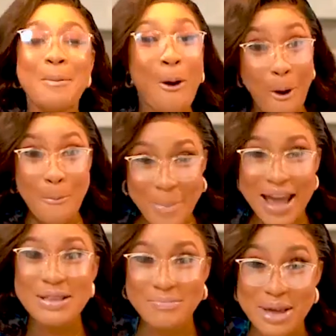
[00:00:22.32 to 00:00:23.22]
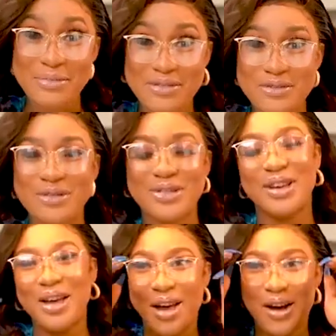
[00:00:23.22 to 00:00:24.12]
homemade baby food.
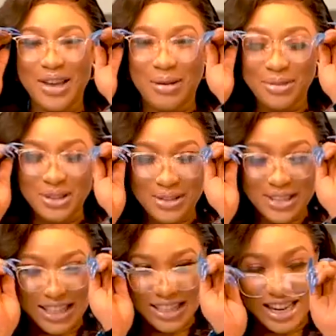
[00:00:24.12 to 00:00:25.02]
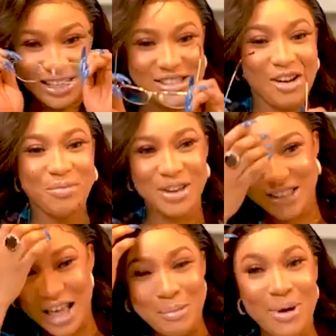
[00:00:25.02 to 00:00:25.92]
Okay, I'm just gonna take these glasses off
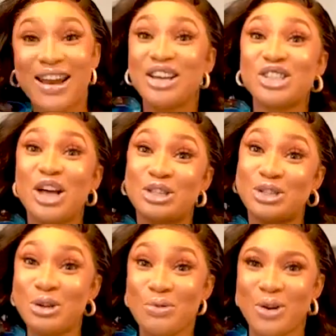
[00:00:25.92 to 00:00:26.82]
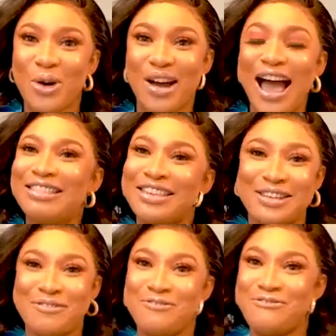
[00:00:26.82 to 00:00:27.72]
because my lashes are too long and they
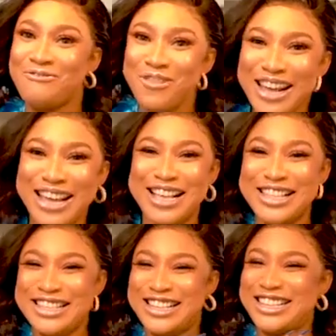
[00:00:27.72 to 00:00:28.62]
are freaking